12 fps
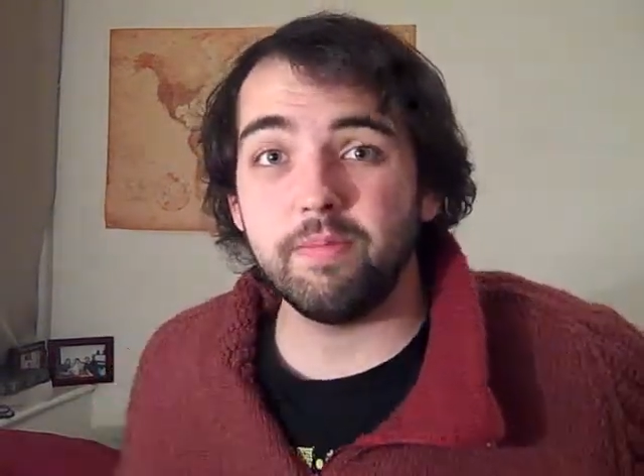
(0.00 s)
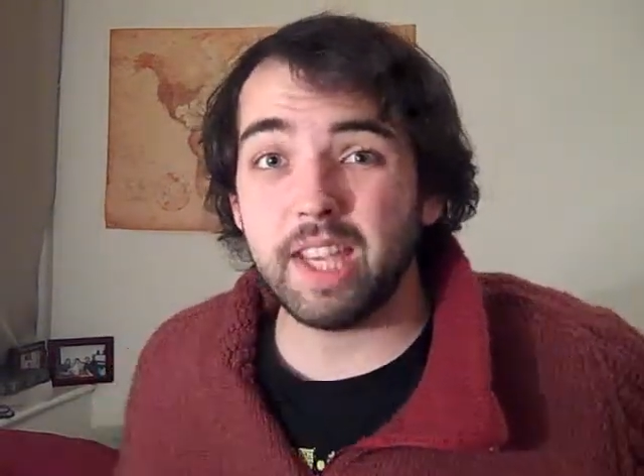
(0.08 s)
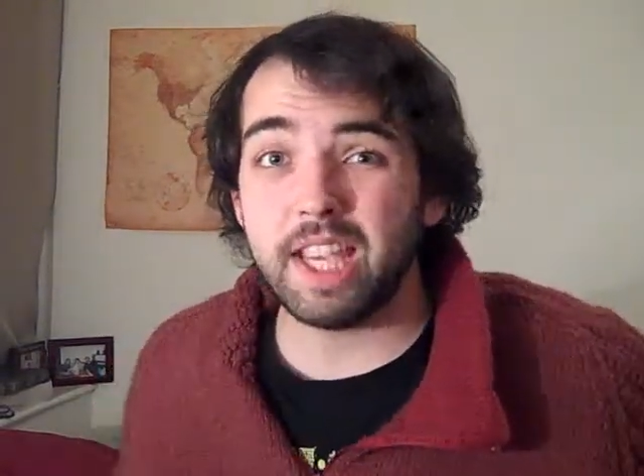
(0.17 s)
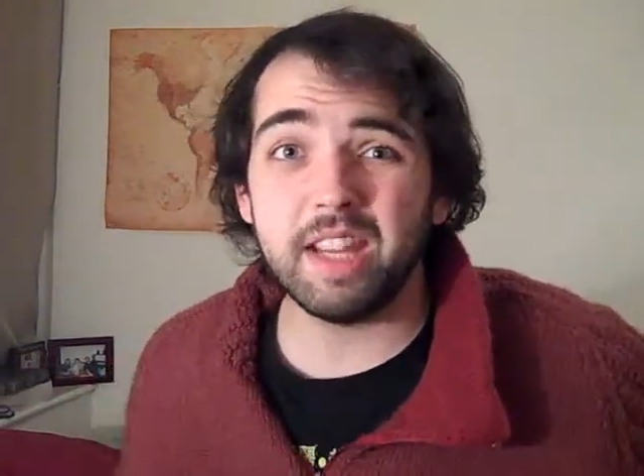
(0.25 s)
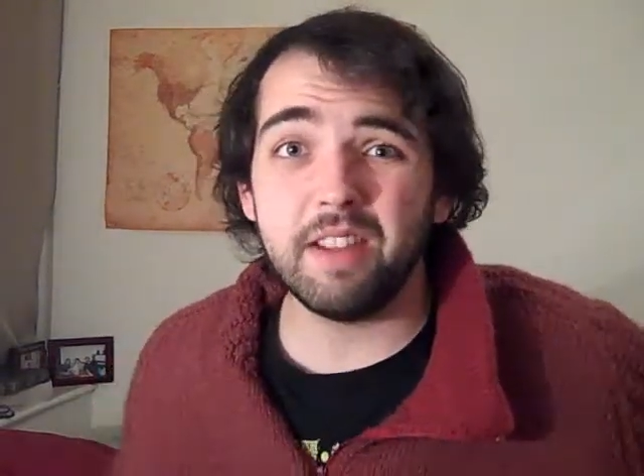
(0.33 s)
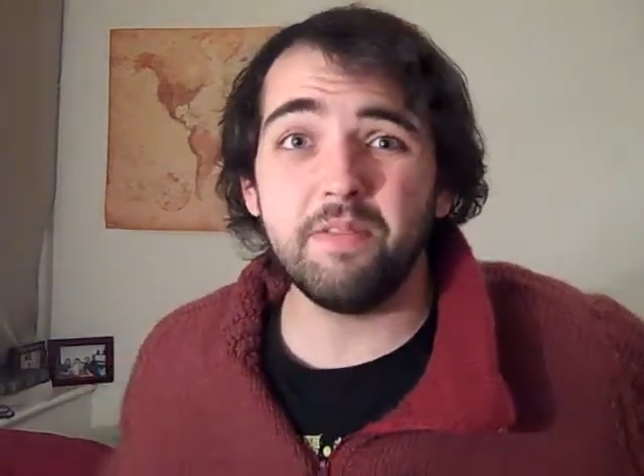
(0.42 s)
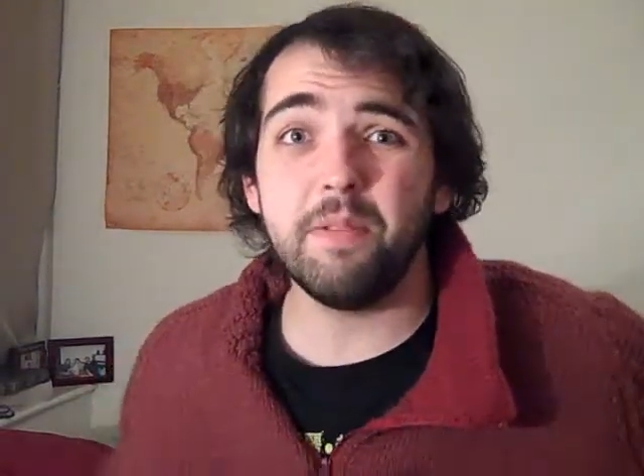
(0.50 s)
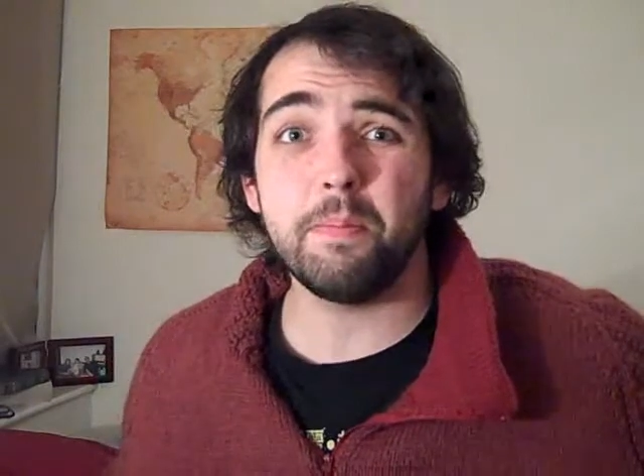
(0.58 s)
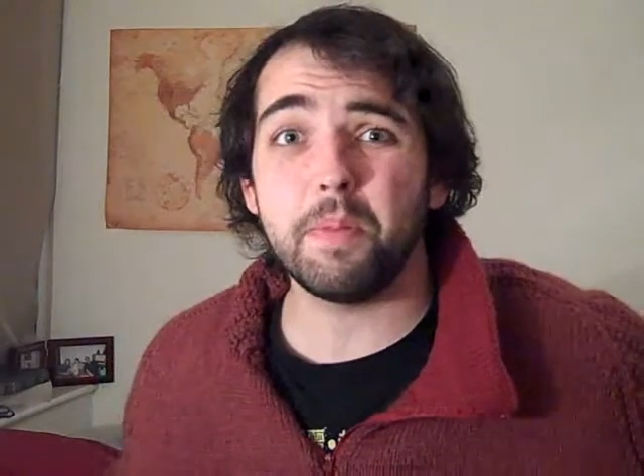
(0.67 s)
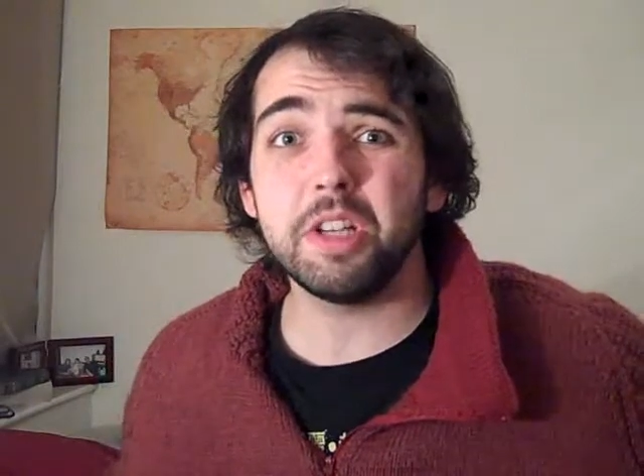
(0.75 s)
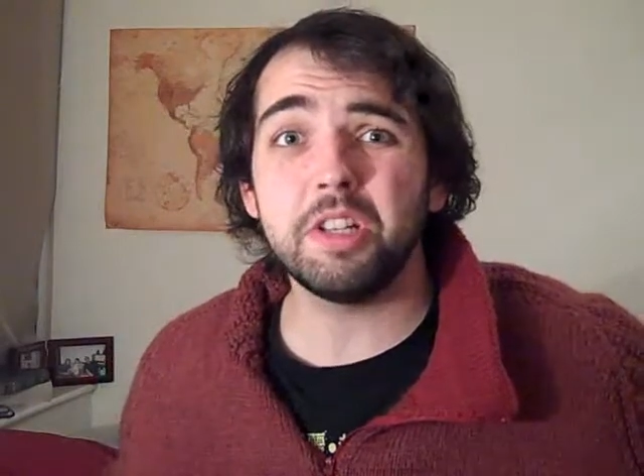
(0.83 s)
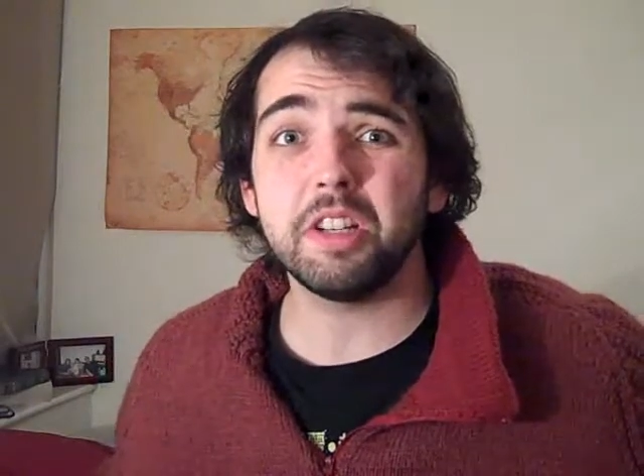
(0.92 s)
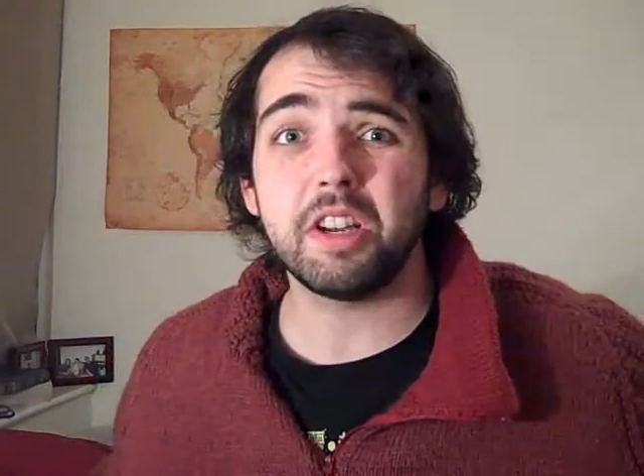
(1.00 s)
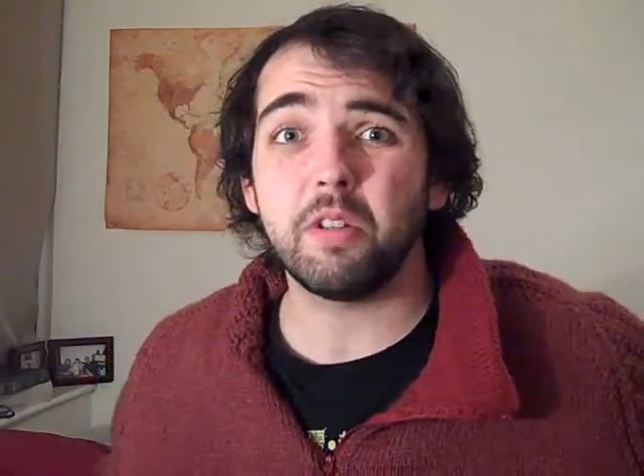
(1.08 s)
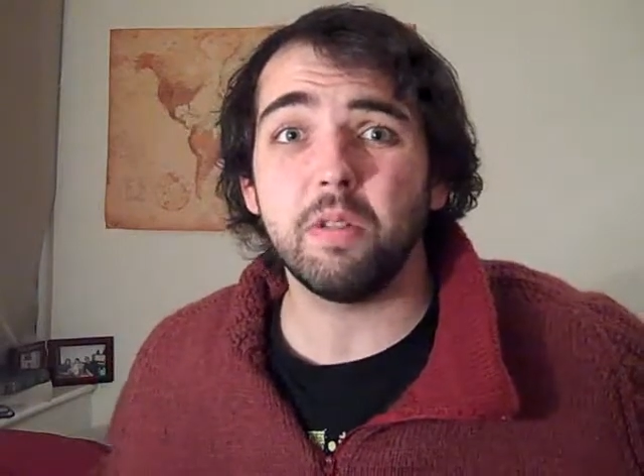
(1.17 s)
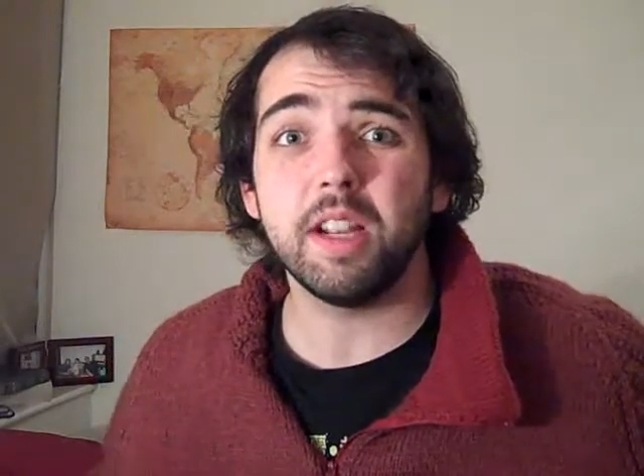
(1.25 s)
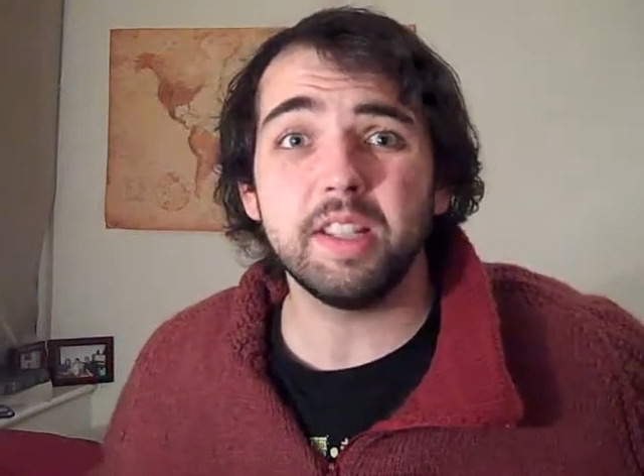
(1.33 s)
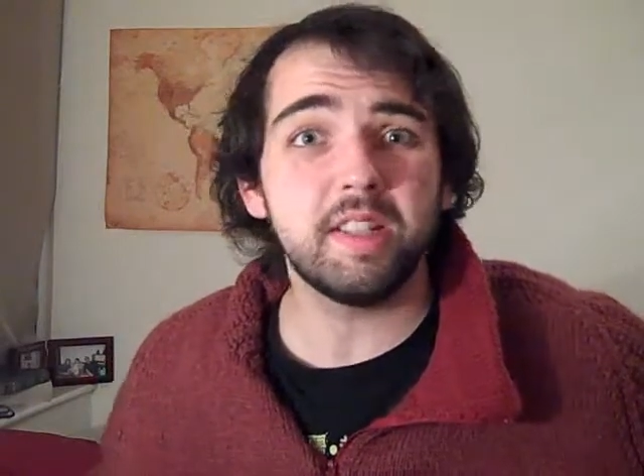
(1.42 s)
And if a bunch of
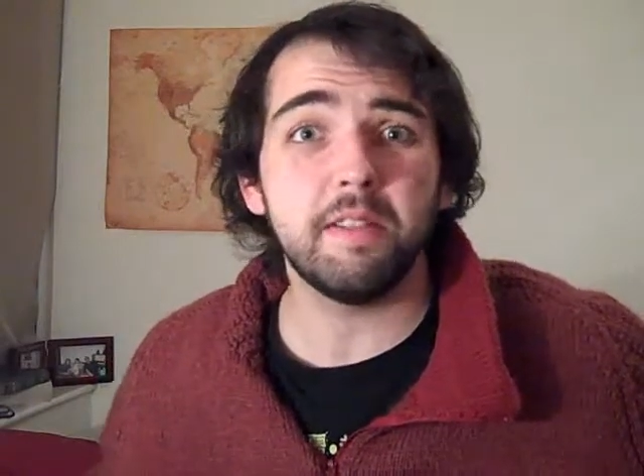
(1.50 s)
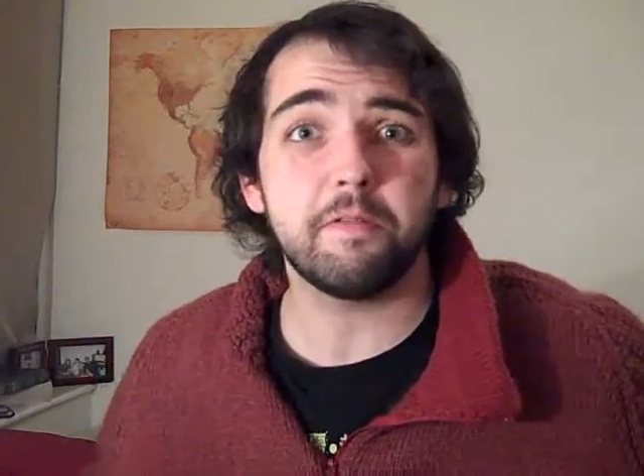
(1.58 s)
crazy